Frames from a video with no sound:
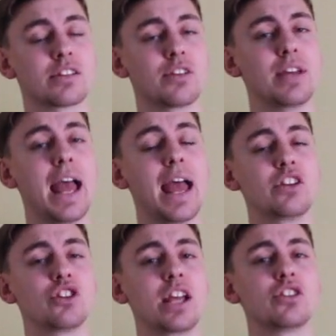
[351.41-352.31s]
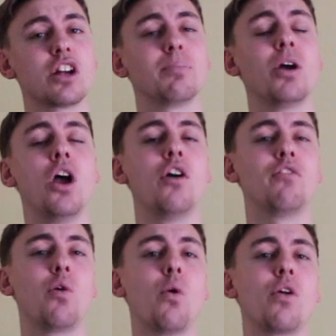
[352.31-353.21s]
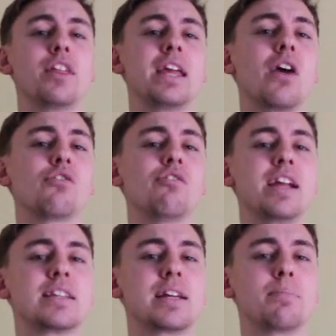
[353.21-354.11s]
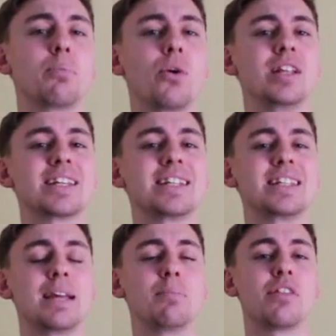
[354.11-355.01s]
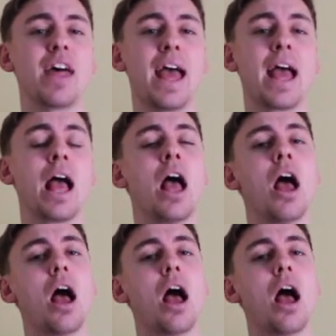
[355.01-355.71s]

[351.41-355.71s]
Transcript: So yeah, a change up for the Racing Point team there.